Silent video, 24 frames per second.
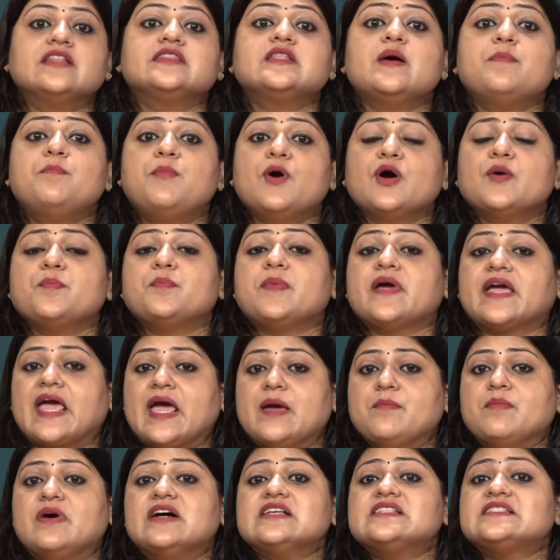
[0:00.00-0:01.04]
The book
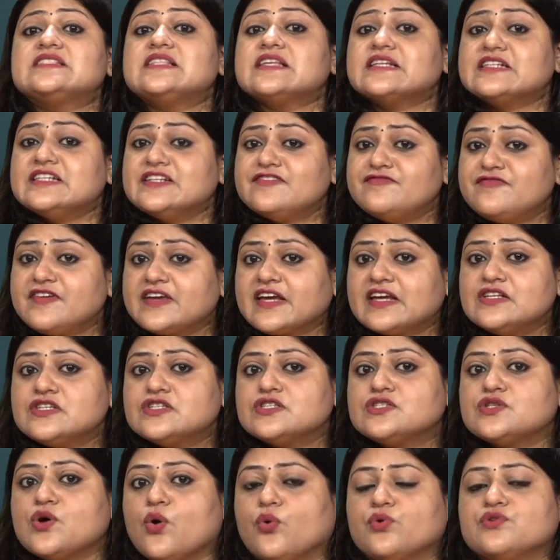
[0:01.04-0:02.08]
became a significant
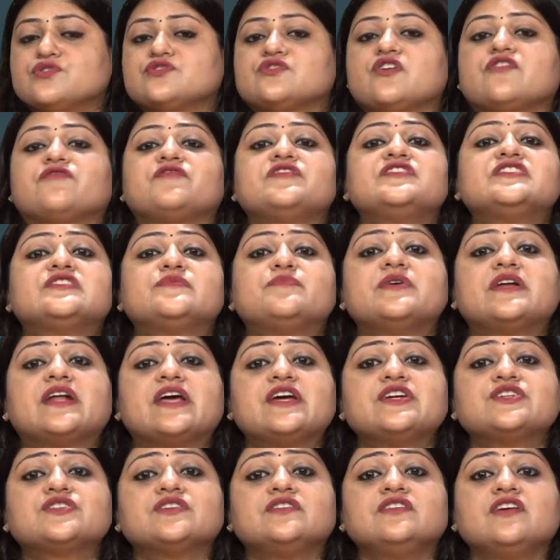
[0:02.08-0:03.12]
source of
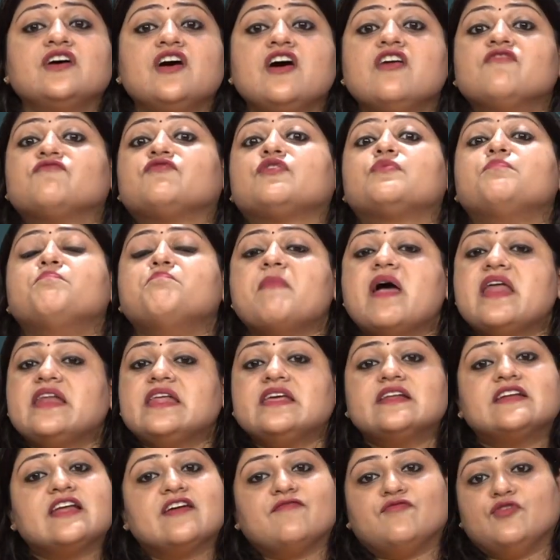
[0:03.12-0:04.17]
inspiration for
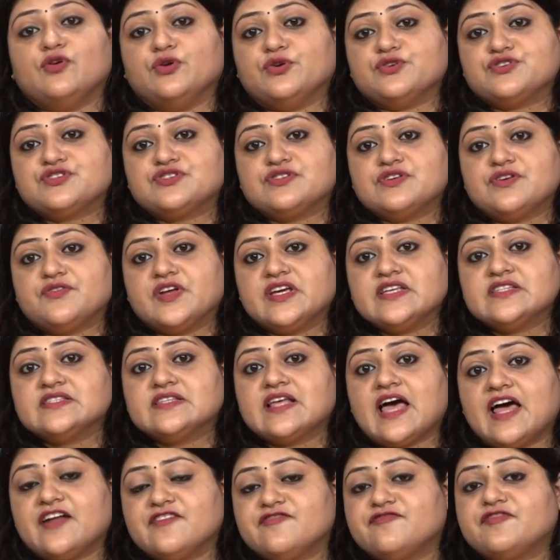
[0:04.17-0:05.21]
many
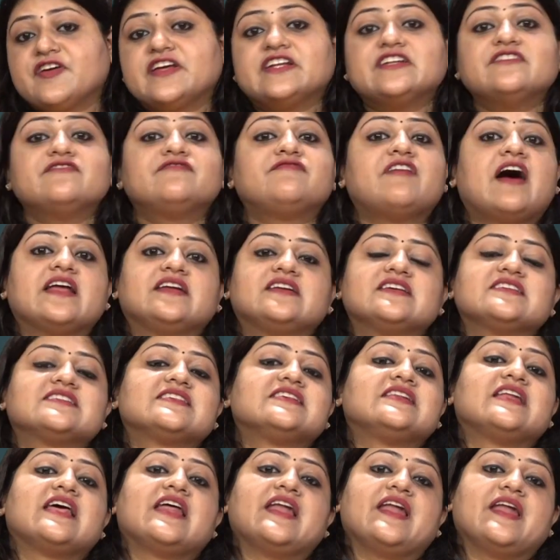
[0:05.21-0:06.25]
revolutionaries and freedom fighters
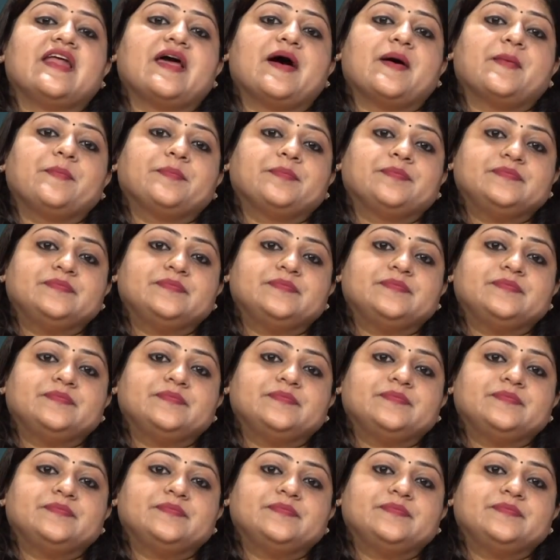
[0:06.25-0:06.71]
in India.